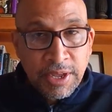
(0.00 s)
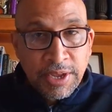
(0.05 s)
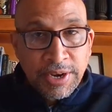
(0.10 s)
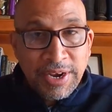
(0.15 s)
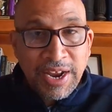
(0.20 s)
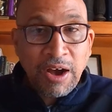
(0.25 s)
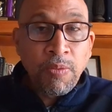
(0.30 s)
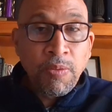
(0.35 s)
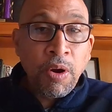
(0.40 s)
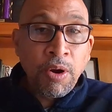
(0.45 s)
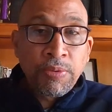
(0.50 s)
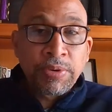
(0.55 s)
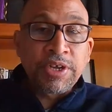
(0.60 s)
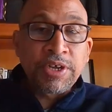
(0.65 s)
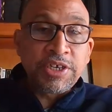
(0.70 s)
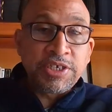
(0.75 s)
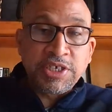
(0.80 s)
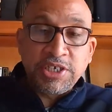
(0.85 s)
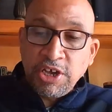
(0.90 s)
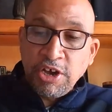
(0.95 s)
Now, what we're going
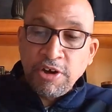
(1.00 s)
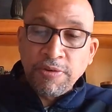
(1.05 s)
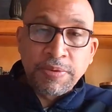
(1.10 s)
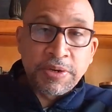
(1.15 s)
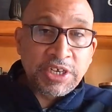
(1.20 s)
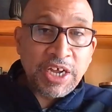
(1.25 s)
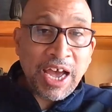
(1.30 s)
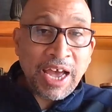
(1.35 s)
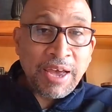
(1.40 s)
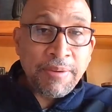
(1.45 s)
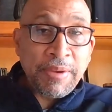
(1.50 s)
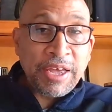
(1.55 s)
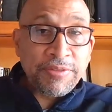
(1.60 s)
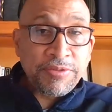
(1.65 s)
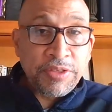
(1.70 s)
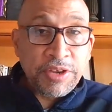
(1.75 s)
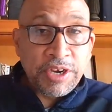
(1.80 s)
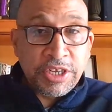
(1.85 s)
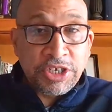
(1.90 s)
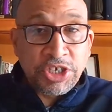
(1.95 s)
to see over time,
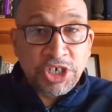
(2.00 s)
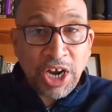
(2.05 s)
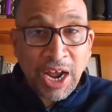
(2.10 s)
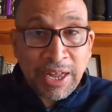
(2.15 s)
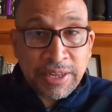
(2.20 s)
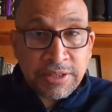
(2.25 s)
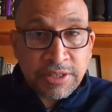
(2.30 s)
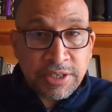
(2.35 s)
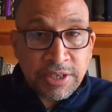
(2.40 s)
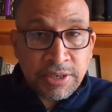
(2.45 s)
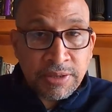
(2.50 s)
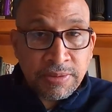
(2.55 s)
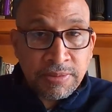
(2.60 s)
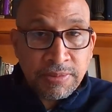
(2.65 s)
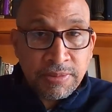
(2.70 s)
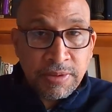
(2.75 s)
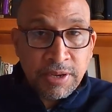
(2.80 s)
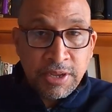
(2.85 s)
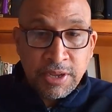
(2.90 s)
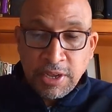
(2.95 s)
Anthony Johnson,
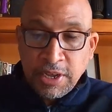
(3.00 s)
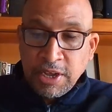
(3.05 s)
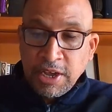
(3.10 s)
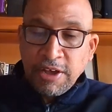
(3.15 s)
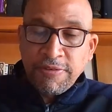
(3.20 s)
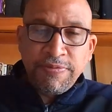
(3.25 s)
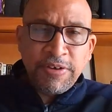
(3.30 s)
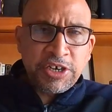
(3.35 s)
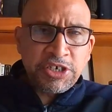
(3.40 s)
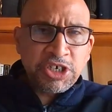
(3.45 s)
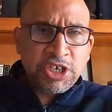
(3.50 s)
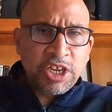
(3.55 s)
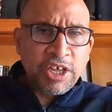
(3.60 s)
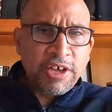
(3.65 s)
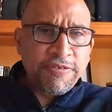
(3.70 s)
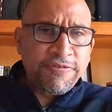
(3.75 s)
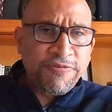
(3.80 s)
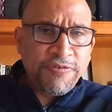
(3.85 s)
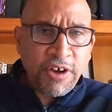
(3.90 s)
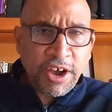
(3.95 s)
eventually a
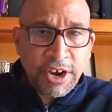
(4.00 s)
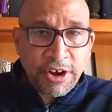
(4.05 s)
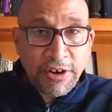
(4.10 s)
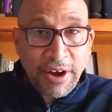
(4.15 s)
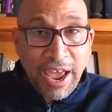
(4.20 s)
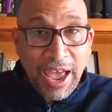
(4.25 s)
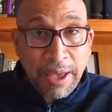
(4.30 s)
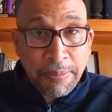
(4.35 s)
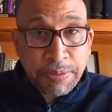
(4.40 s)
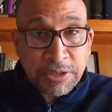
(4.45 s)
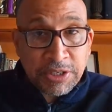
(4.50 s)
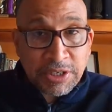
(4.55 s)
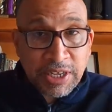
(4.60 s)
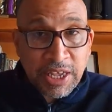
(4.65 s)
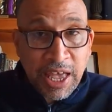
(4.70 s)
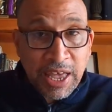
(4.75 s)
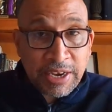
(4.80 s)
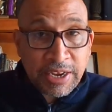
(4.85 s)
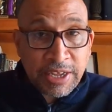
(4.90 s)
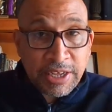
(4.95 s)
fire happens
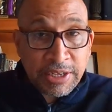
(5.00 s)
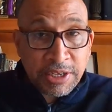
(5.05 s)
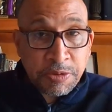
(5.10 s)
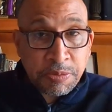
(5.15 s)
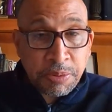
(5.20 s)
at his